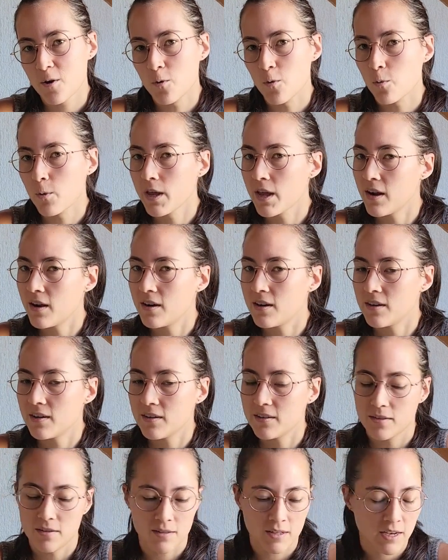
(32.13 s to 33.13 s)
We are
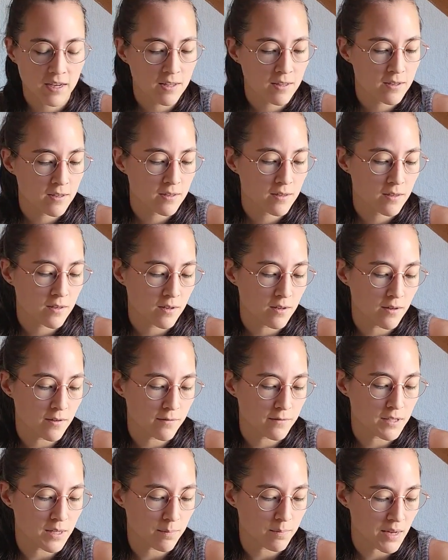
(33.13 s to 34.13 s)
the 9th
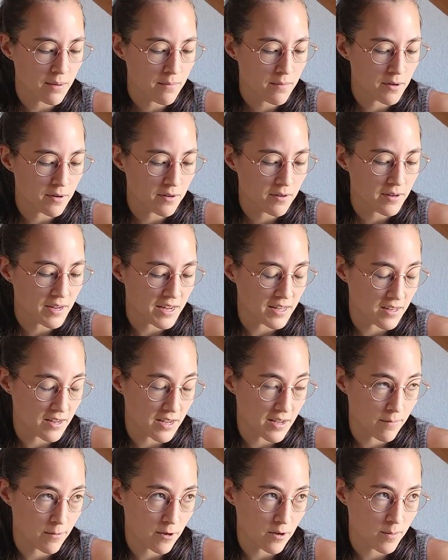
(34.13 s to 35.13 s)
of September, and I
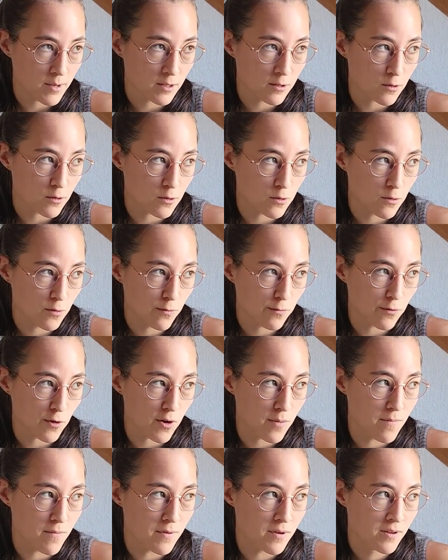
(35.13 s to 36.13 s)
am coming to you
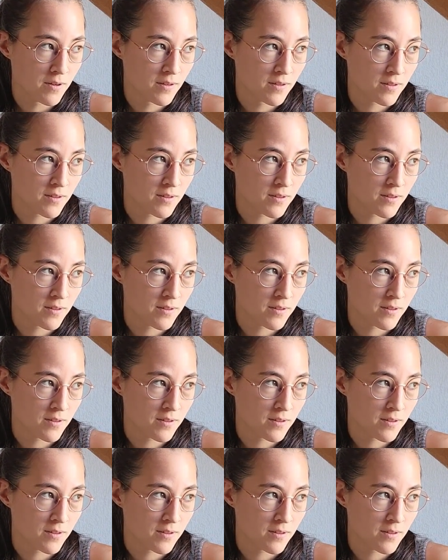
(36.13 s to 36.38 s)
from